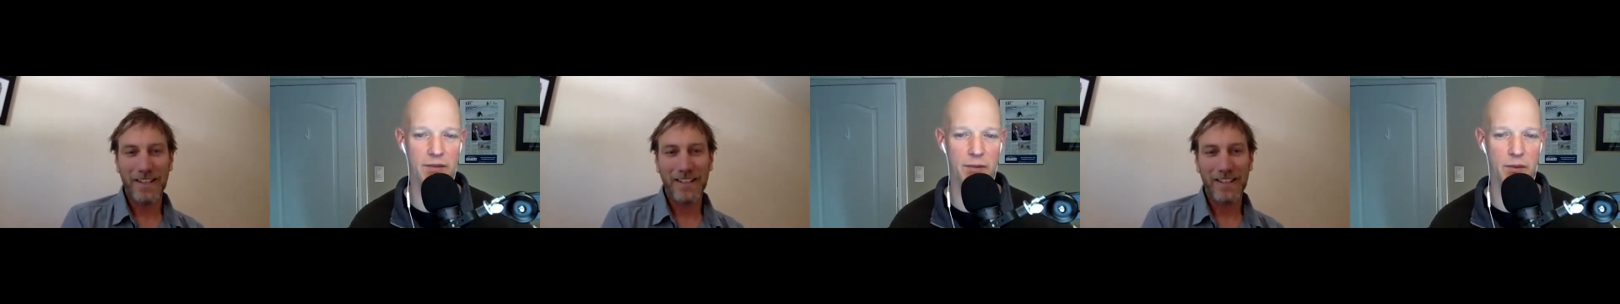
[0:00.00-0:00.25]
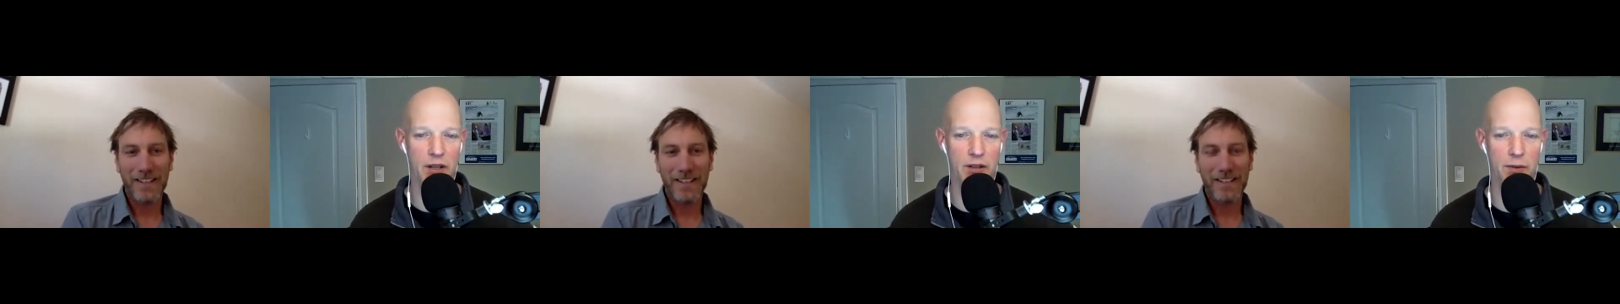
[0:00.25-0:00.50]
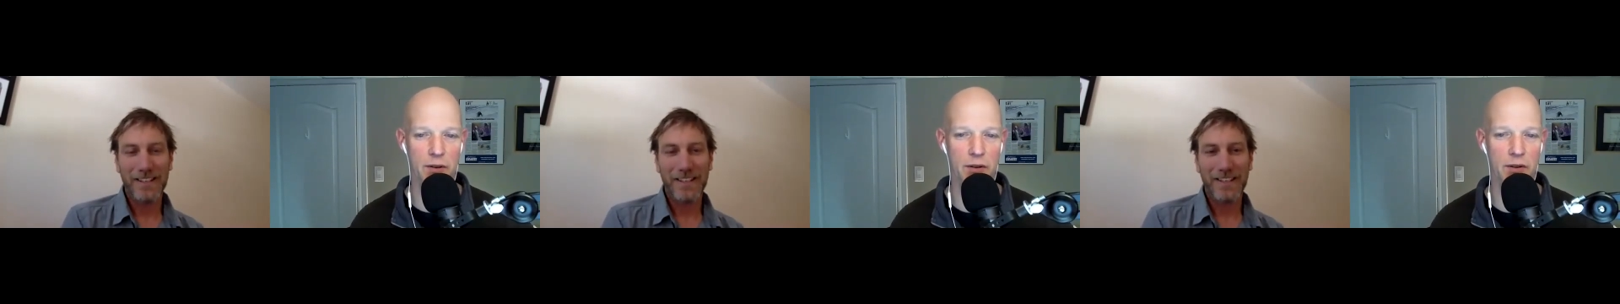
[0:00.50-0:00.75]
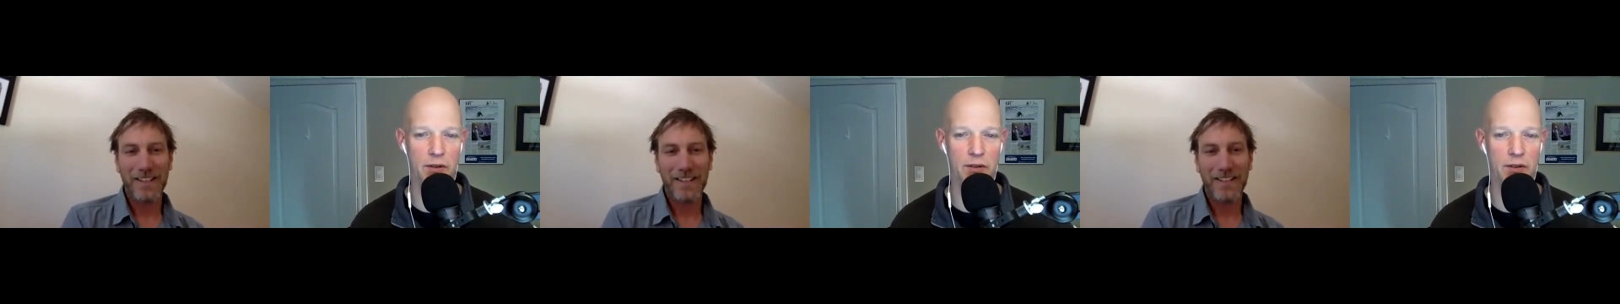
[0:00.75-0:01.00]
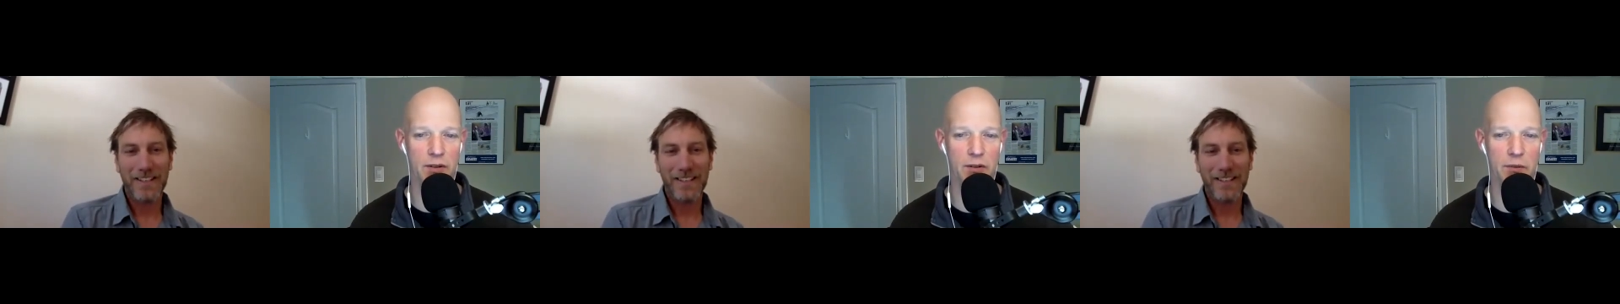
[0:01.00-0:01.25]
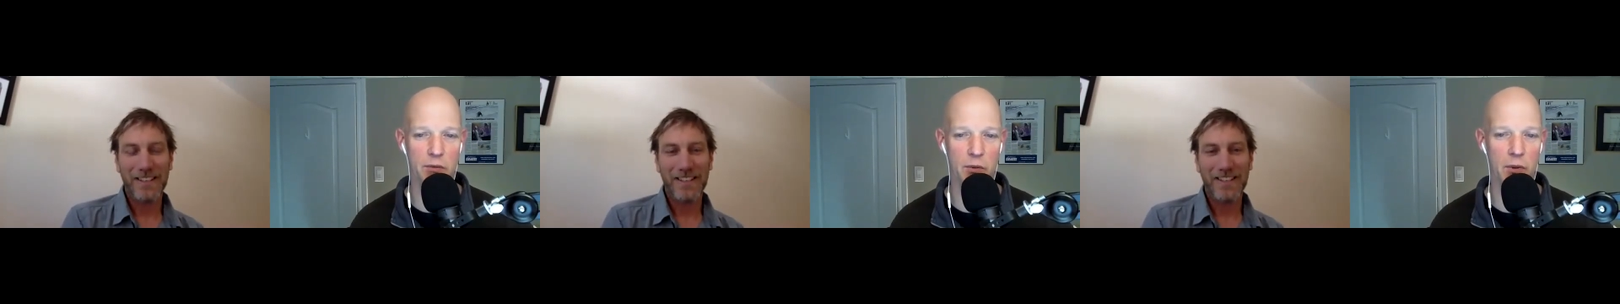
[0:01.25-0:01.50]
Speaker 1: from your days with NOLS this
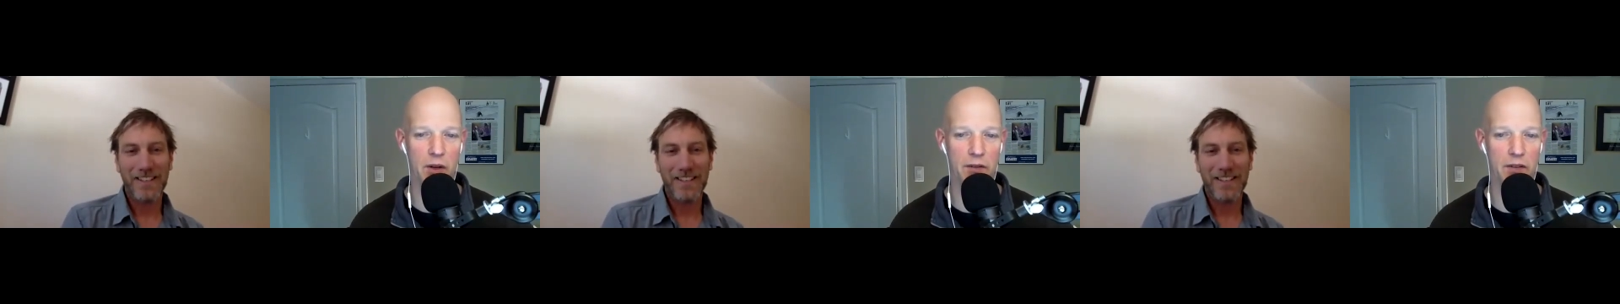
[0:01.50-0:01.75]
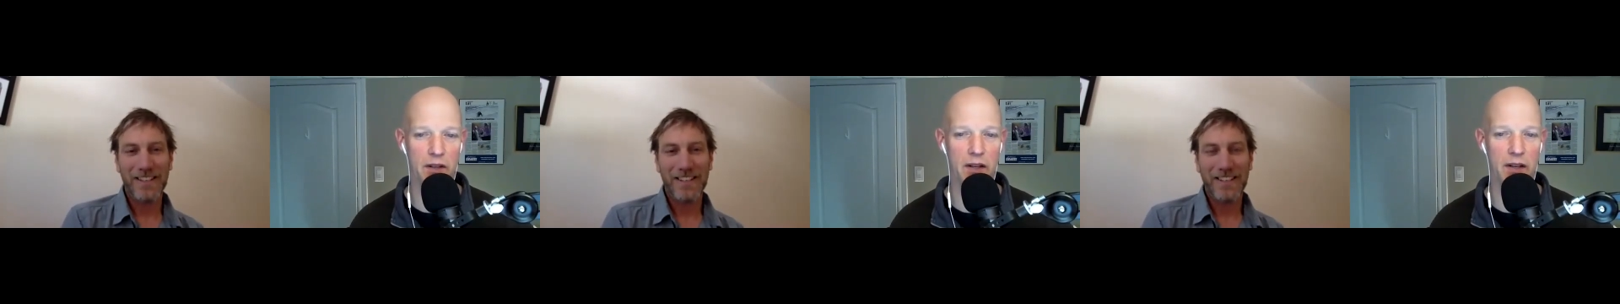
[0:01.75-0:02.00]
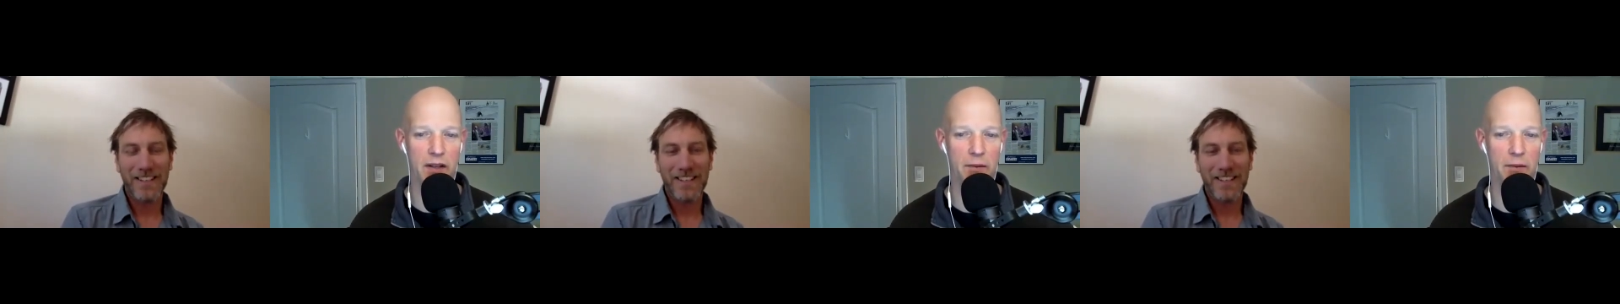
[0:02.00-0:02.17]
is one of the